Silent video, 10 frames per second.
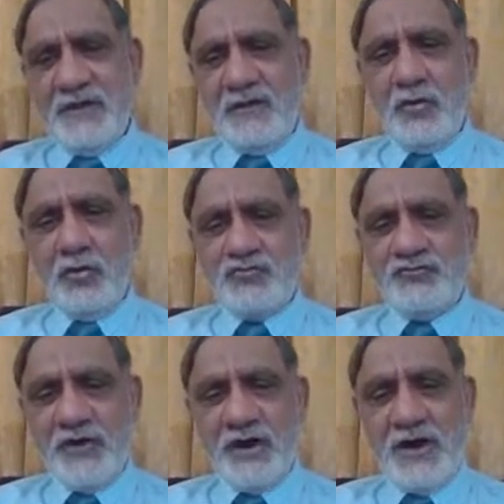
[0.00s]
Look
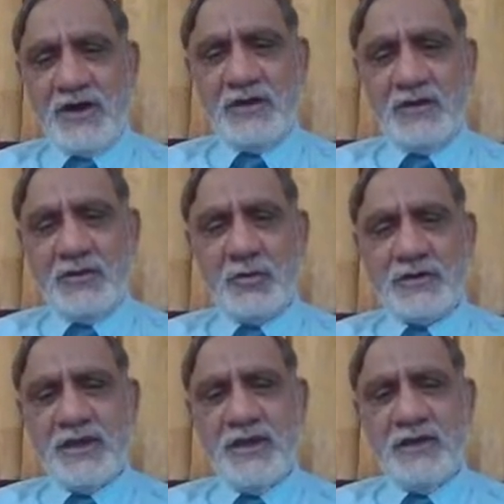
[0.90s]
far, look
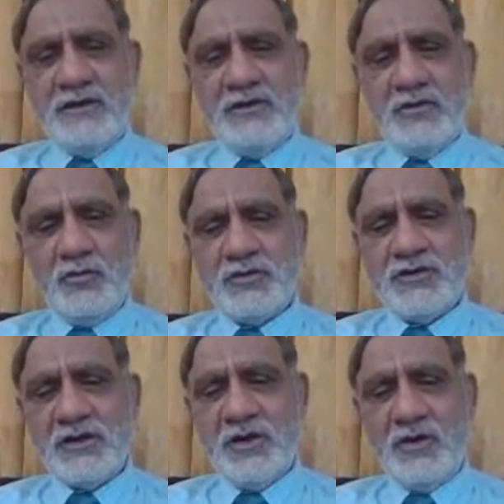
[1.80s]
in, look
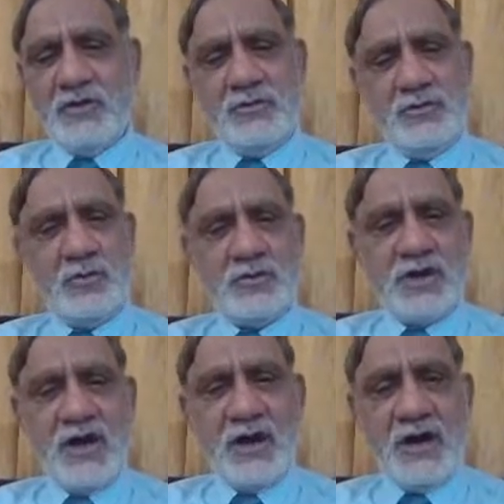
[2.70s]
around, look
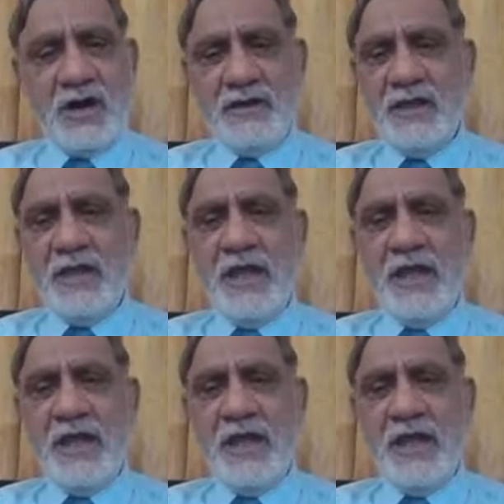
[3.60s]
on,